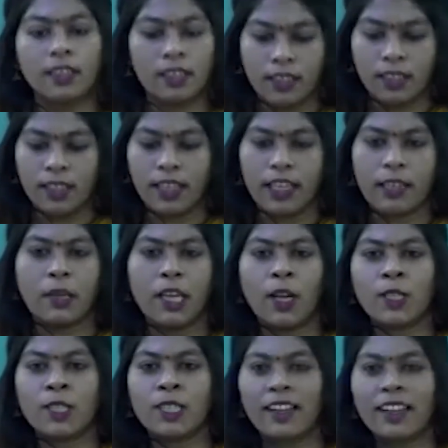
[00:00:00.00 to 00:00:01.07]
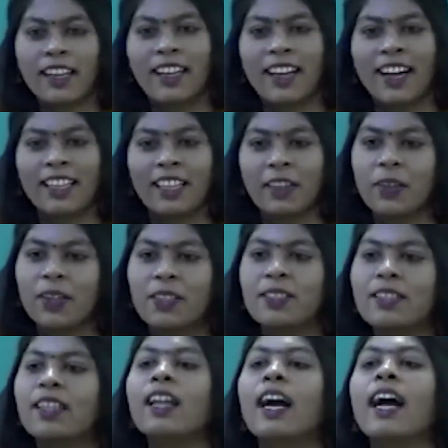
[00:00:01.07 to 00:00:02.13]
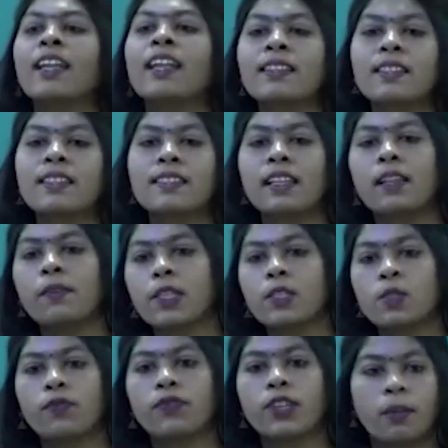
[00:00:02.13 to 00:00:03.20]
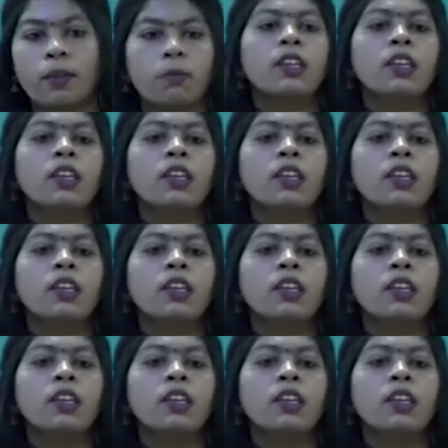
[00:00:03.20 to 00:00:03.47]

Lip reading: Let me also read all the words. Unnecessarily waste of time.